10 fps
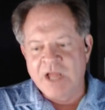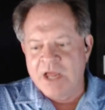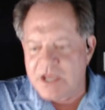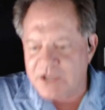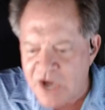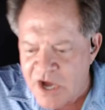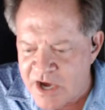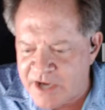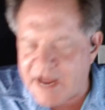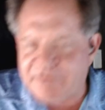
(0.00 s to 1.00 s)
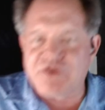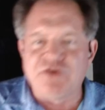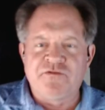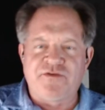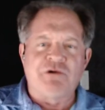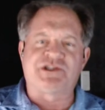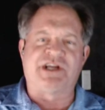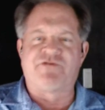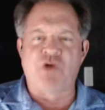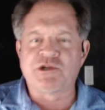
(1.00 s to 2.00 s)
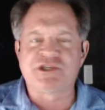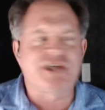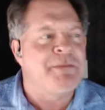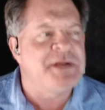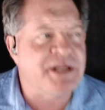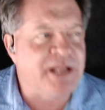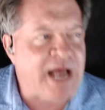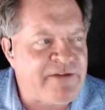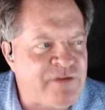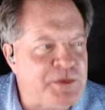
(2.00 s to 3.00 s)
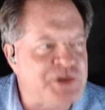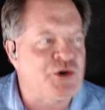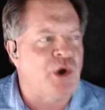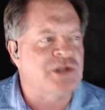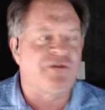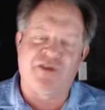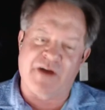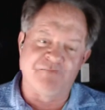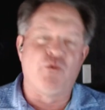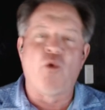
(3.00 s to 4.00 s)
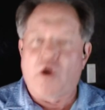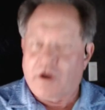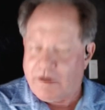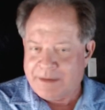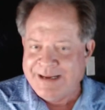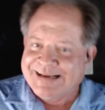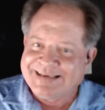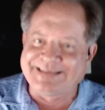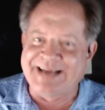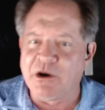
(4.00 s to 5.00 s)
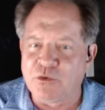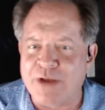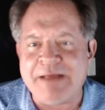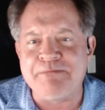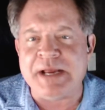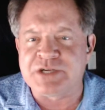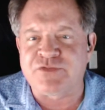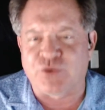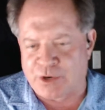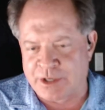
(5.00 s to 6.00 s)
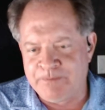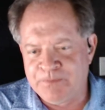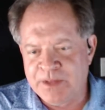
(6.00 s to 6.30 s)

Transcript: Good afternoon, folks. Steve Rhodes coming to you live from the shores of very warm Delray Beach, Florida.